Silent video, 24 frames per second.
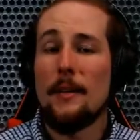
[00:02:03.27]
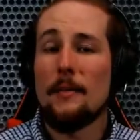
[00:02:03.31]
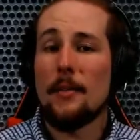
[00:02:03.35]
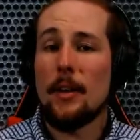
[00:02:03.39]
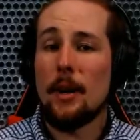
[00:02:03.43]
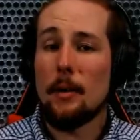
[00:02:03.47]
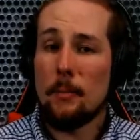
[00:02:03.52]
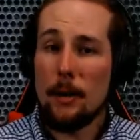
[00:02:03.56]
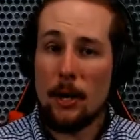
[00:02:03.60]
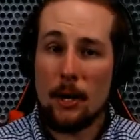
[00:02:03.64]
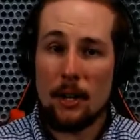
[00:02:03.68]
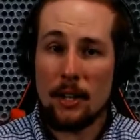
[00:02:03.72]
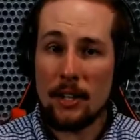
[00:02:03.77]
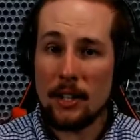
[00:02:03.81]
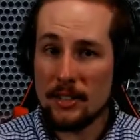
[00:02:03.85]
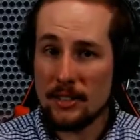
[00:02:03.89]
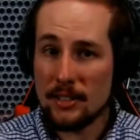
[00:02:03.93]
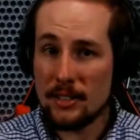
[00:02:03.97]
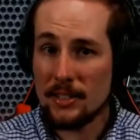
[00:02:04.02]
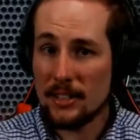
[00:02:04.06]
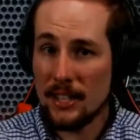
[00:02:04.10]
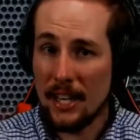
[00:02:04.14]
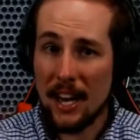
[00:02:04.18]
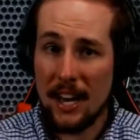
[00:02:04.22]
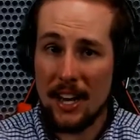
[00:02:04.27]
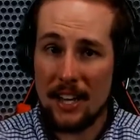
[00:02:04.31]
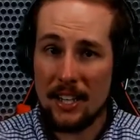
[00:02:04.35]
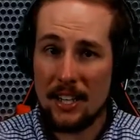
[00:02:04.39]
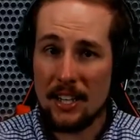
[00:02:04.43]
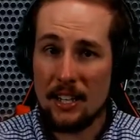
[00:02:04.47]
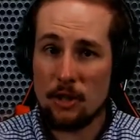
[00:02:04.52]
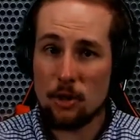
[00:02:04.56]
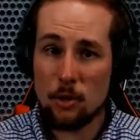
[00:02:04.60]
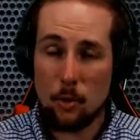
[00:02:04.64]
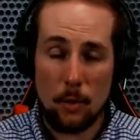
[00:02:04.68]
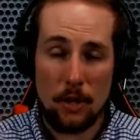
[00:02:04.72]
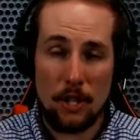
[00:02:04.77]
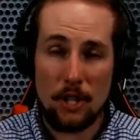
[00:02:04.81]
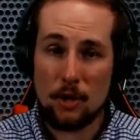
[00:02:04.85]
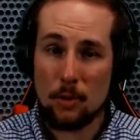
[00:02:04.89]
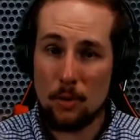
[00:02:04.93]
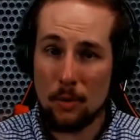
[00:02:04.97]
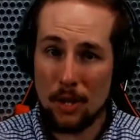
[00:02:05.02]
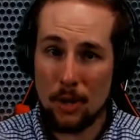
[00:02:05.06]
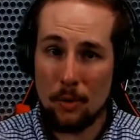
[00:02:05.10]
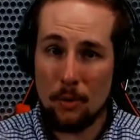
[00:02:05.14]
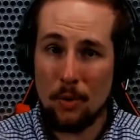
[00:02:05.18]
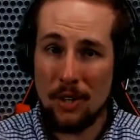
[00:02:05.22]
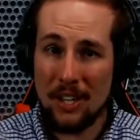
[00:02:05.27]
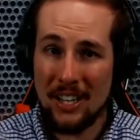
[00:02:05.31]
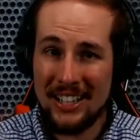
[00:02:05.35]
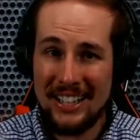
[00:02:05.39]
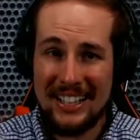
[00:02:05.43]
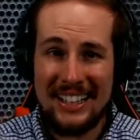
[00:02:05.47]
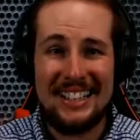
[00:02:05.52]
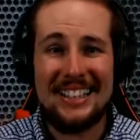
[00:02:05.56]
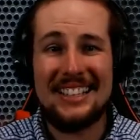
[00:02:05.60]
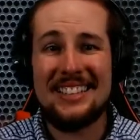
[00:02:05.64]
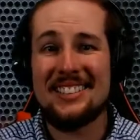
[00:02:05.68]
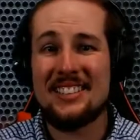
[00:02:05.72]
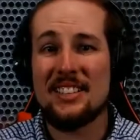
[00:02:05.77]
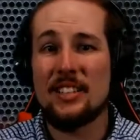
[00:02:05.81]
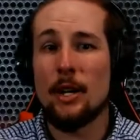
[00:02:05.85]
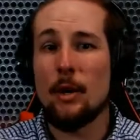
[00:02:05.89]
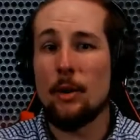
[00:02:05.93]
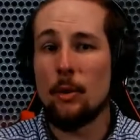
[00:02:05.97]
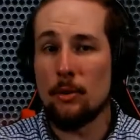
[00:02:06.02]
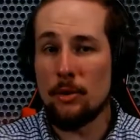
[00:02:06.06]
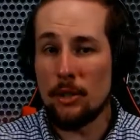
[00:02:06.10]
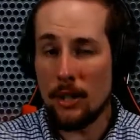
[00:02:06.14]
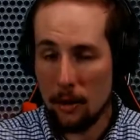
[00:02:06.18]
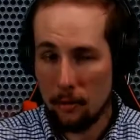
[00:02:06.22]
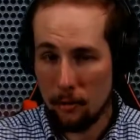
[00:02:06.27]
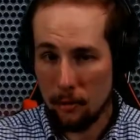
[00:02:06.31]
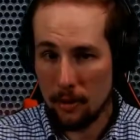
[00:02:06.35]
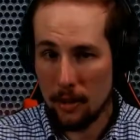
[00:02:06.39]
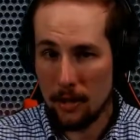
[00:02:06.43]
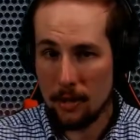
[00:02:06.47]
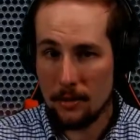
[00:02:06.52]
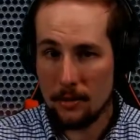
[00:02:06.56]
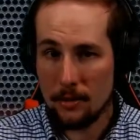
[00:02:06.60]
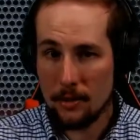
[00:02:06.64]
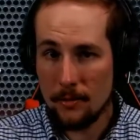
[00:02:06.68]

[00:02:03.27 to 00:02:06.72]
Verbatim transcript: American society in 2021 is no different.